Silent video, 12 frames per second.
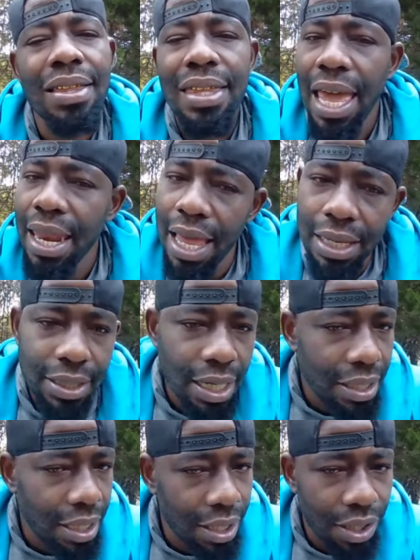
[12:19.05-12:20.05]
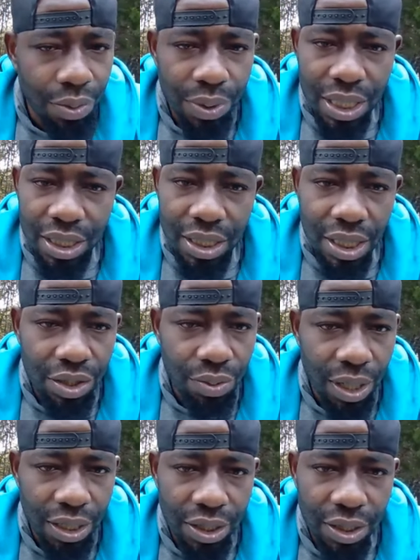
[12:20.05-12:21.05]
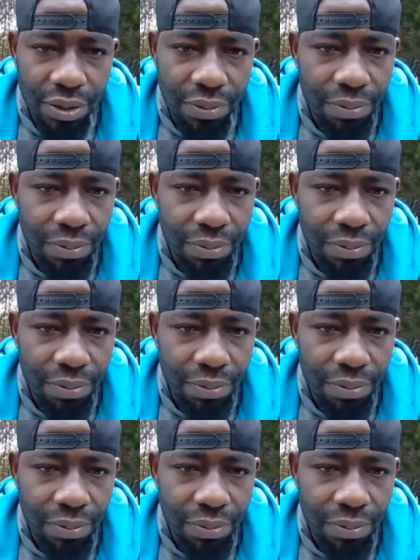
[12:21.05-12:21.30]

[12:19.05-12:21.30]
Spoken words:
That has nothing to do with this situation.